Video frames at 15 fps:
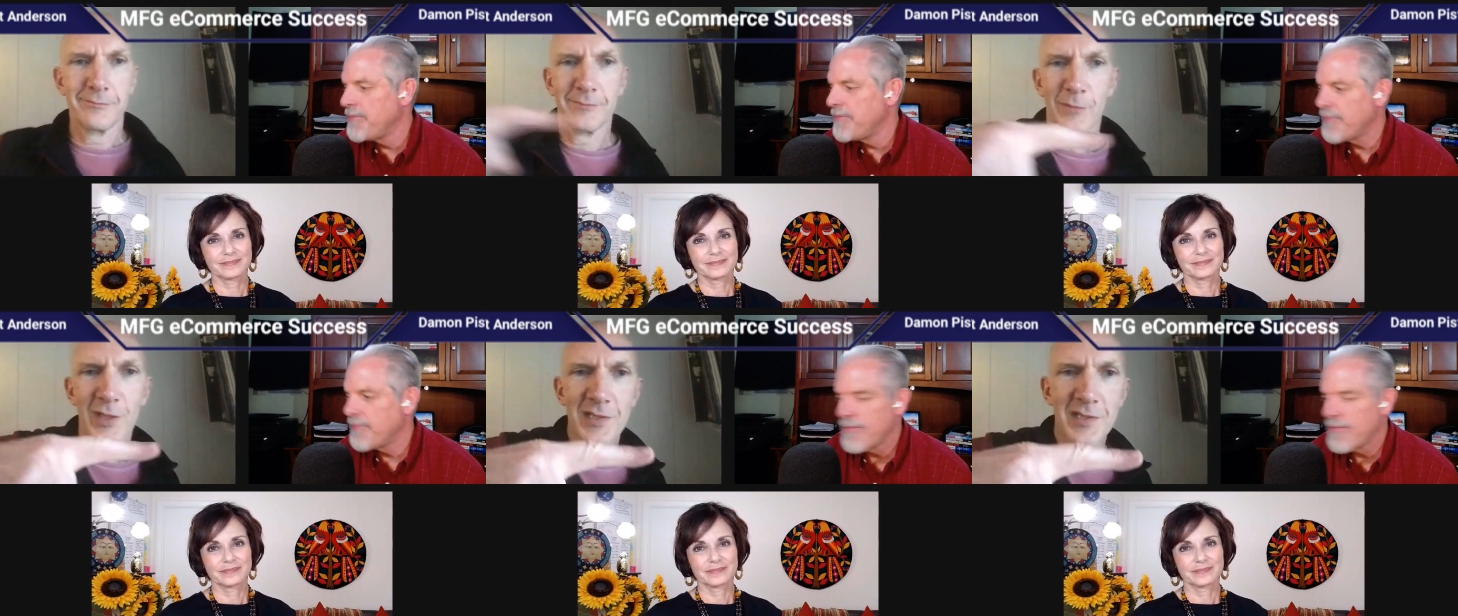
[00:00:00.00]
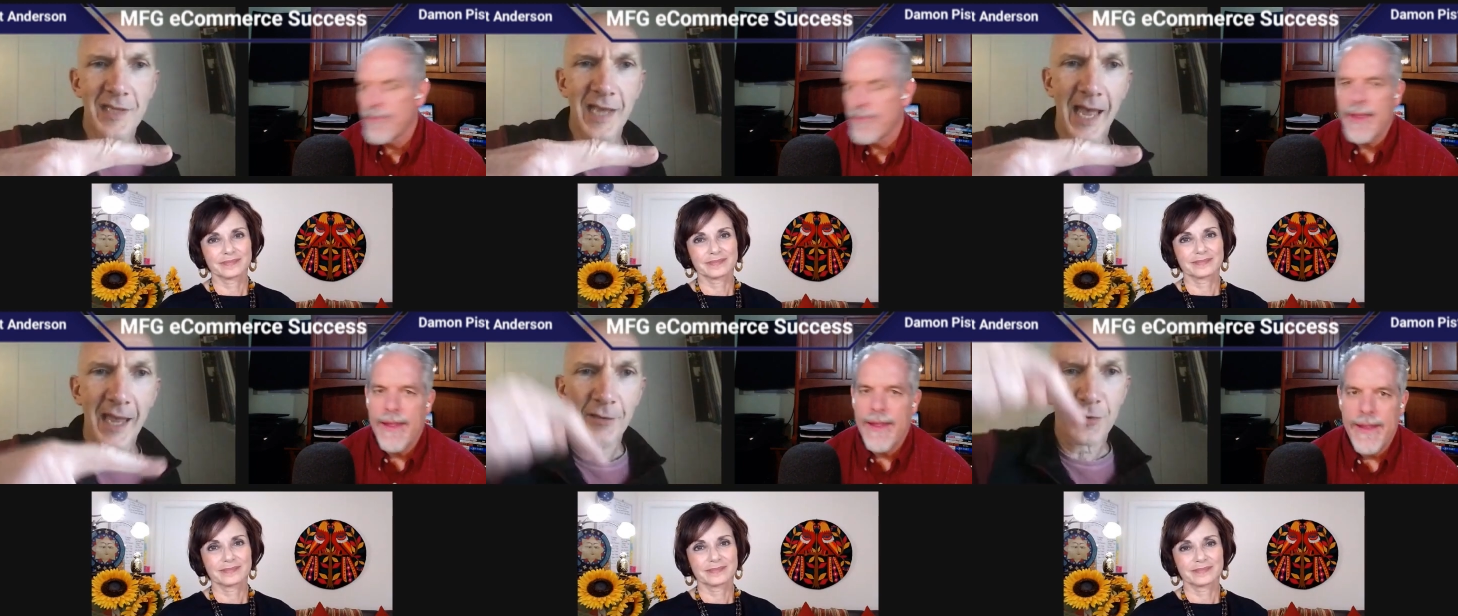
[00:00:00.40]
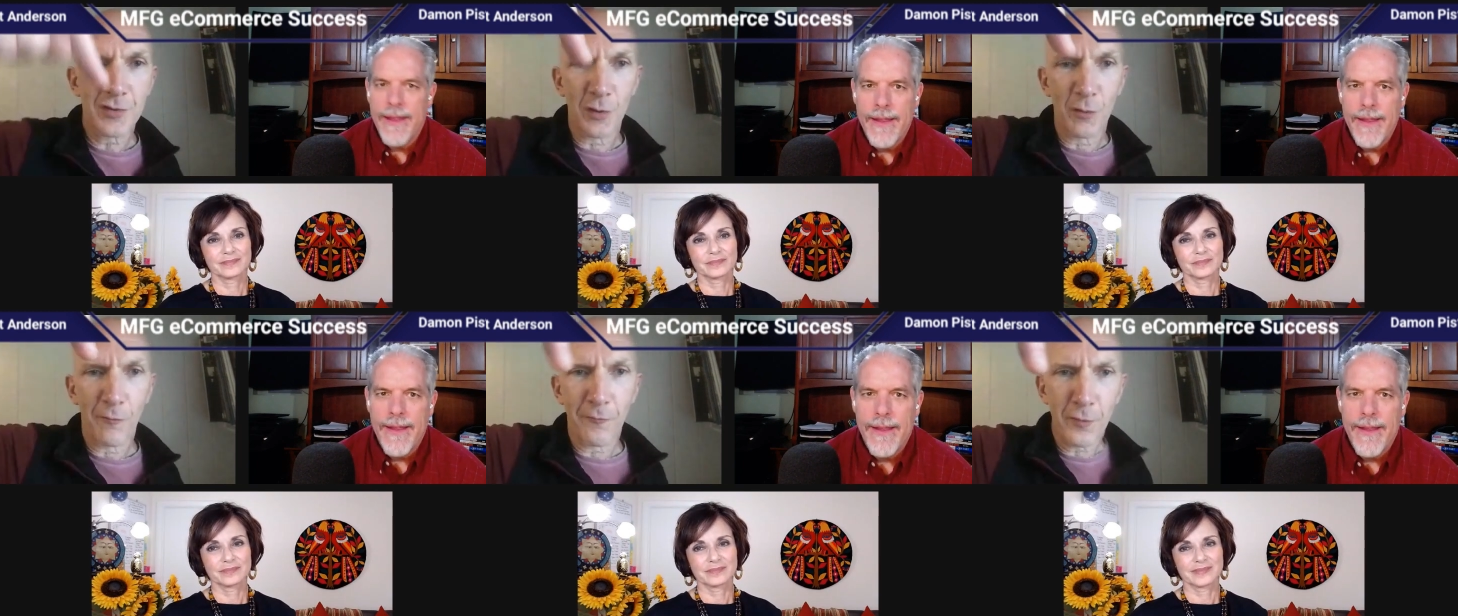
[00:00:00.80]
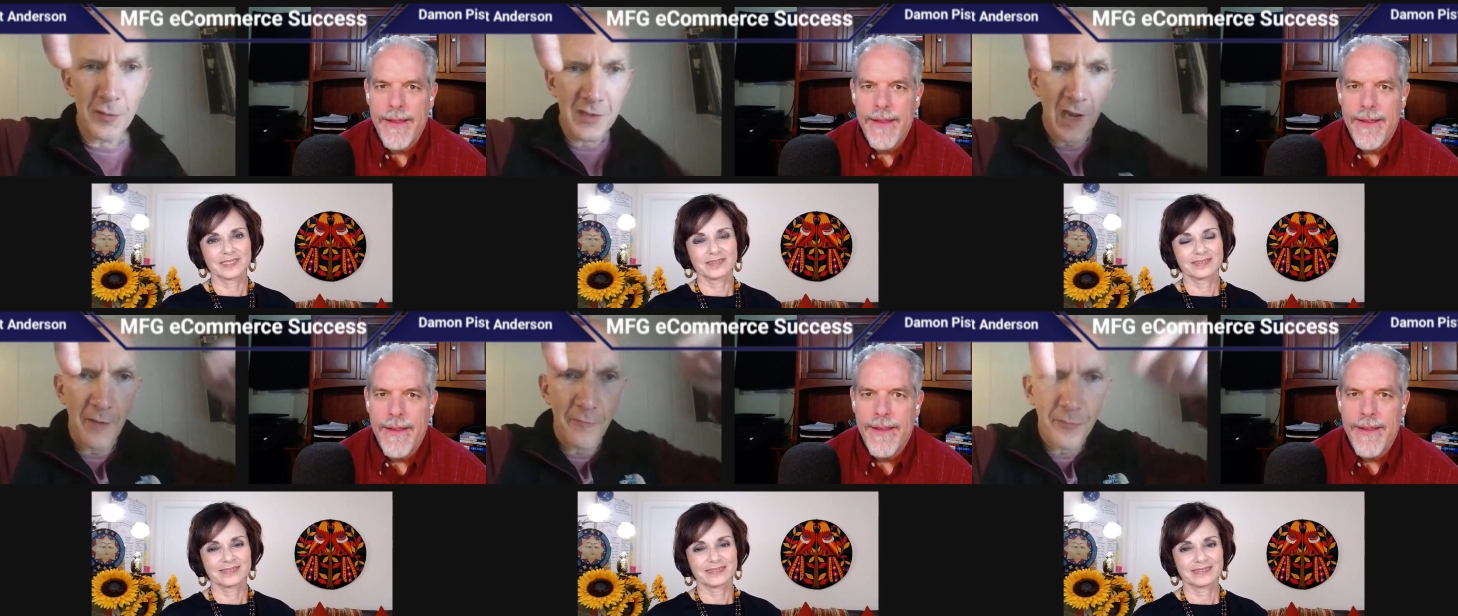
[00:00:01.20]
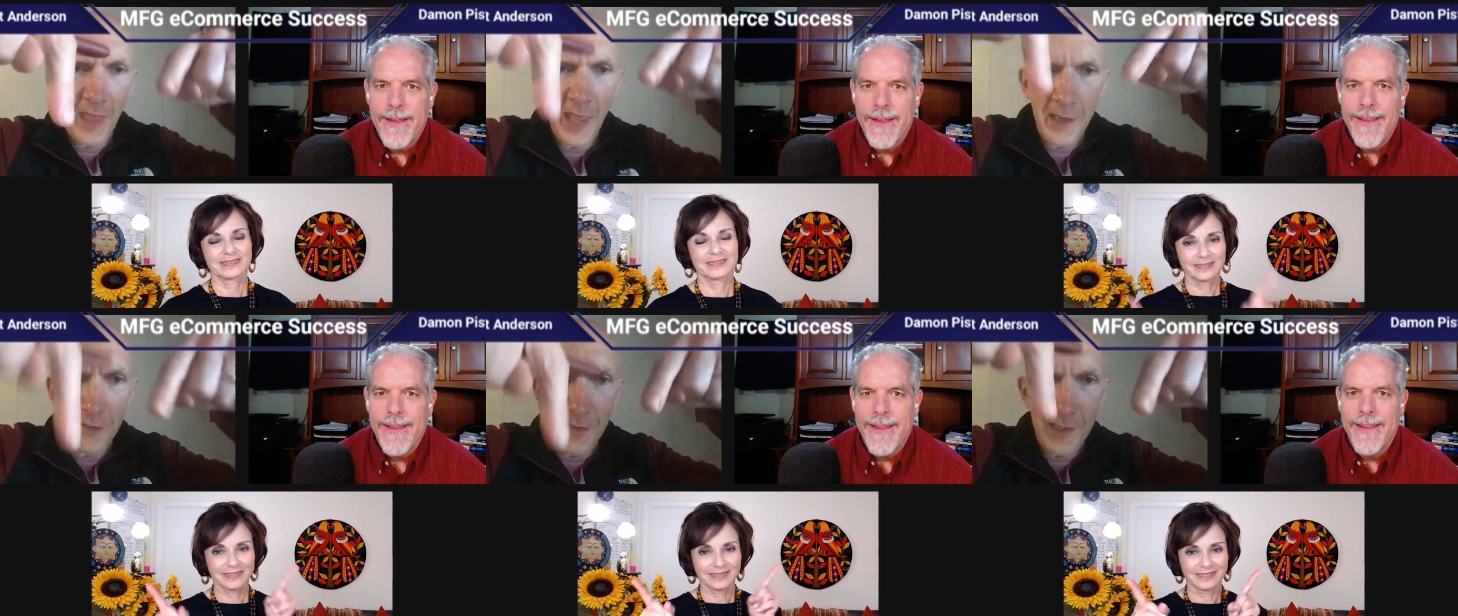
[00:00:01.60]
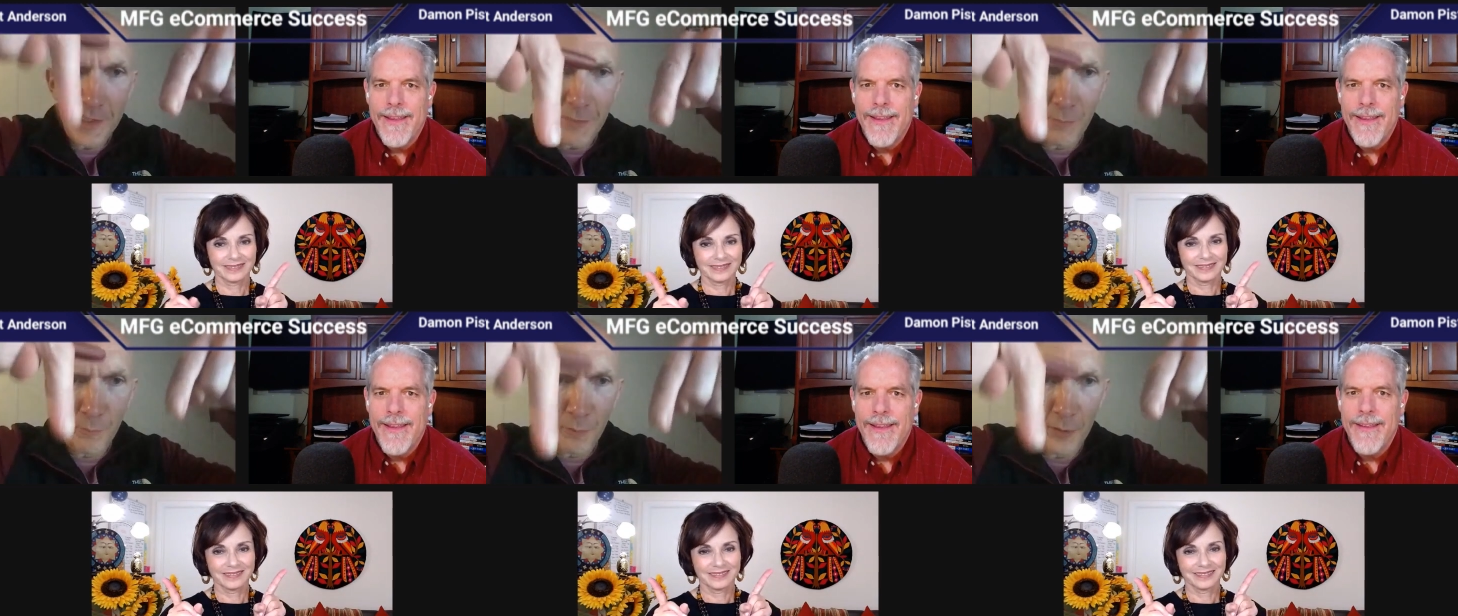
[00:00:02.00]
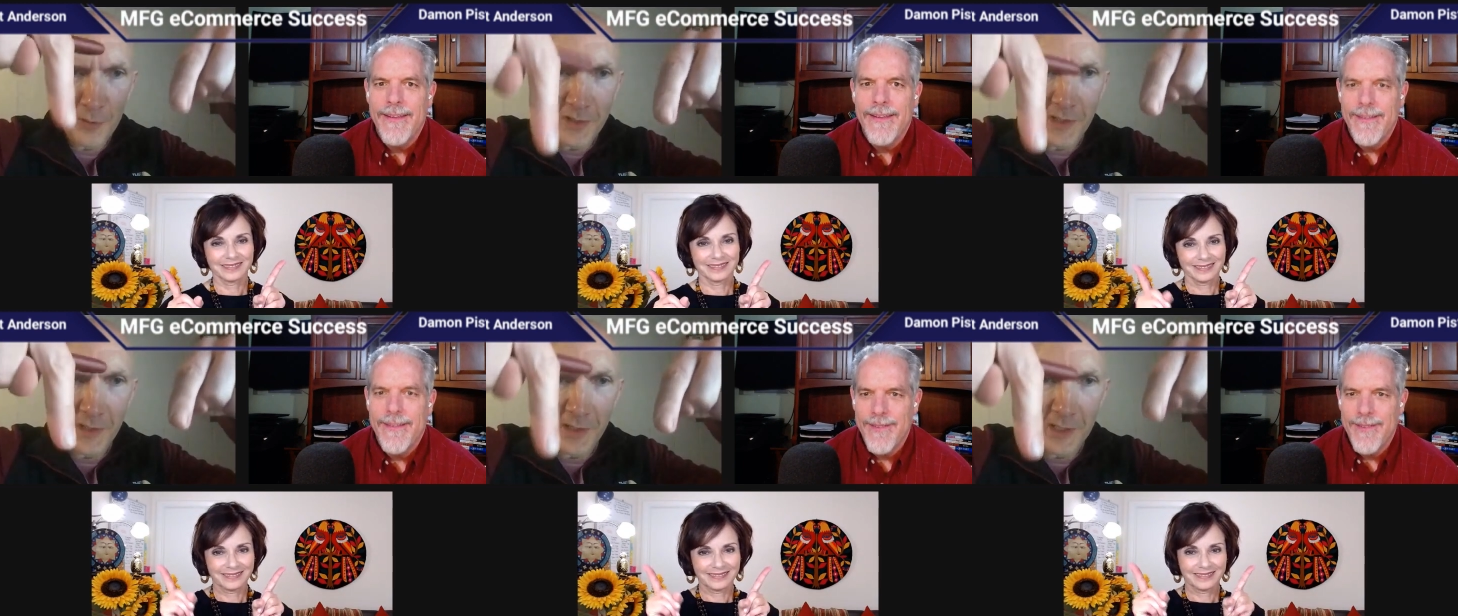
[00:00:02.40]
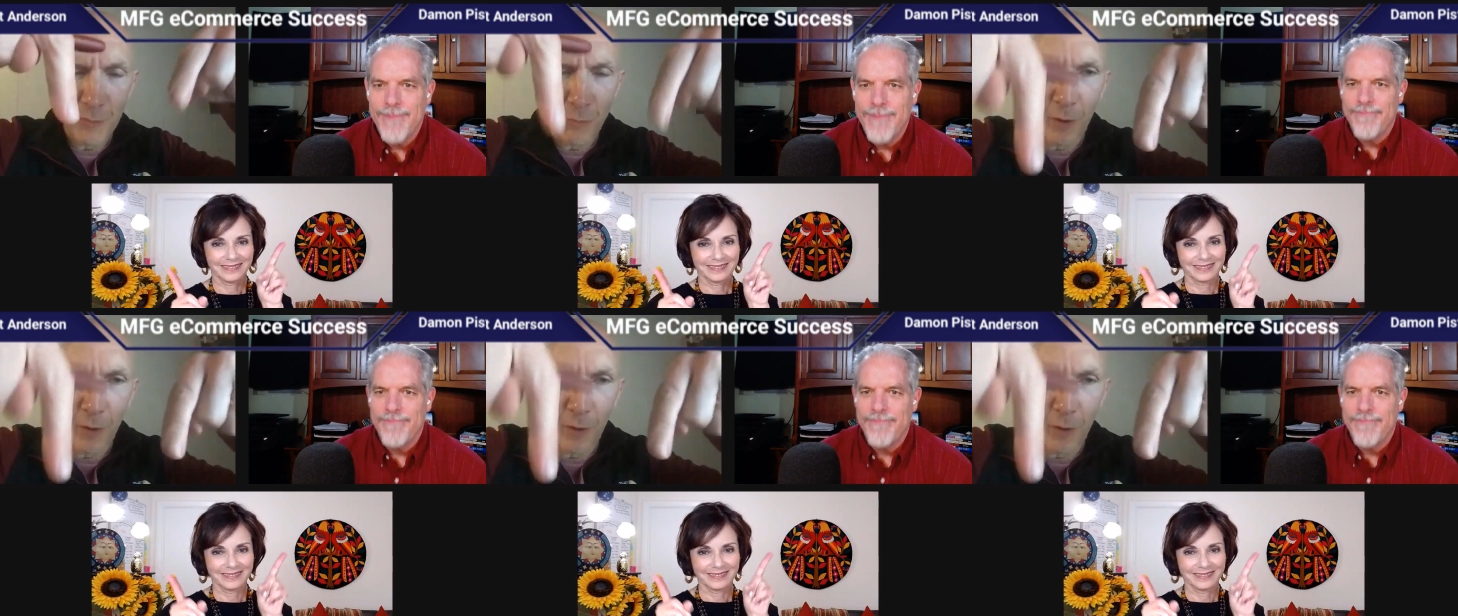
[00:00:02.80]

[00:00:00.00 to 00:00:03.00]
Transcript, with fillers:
Speaker 1: This guy. So, first off, thank this person, this